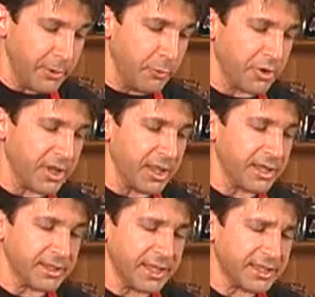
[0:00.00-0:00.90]
We're
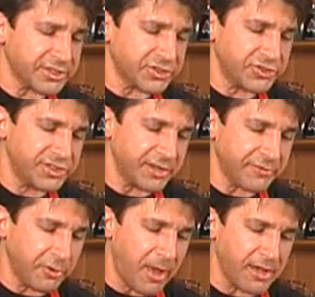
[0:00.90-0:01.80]
going to let this sit
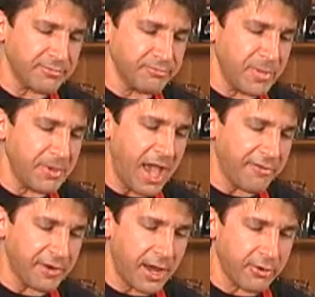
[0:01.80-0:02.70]
for about maybe
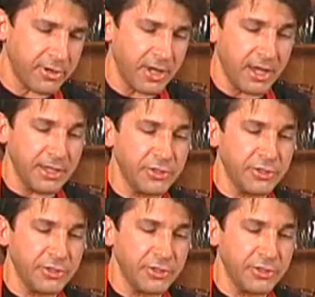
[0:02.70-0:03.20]
half an hour.